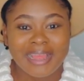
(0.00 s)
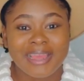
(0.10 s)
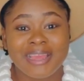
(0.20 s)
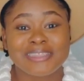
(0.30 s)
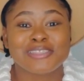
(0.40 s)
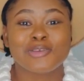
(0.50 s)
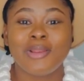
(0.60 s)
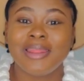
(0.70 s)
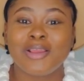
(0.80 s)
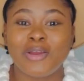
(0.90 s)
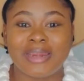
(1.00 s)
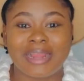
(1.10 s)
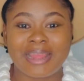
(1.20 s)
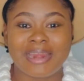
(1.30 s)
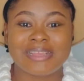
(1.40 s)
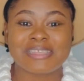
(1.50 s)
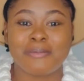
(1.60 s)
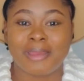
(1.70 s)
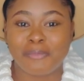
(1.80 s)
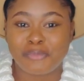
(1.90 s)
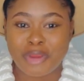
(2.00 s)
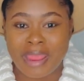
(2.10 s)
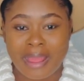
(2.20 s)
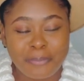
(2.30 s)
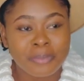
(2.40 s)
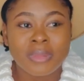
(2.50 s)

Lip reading: It is only God that can answer my prayer.